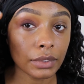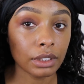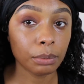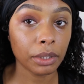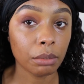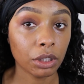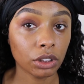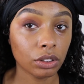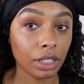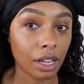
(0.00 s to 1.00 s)
It's pretty much,
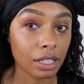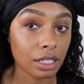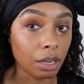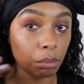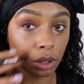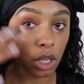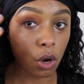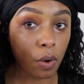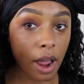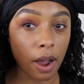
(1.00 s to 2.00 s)
you see how it's like
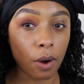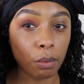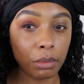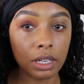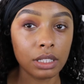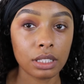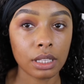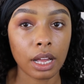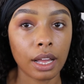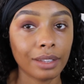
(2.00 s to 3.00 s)
blown out, but it's
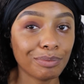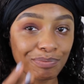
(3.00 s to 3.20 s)
not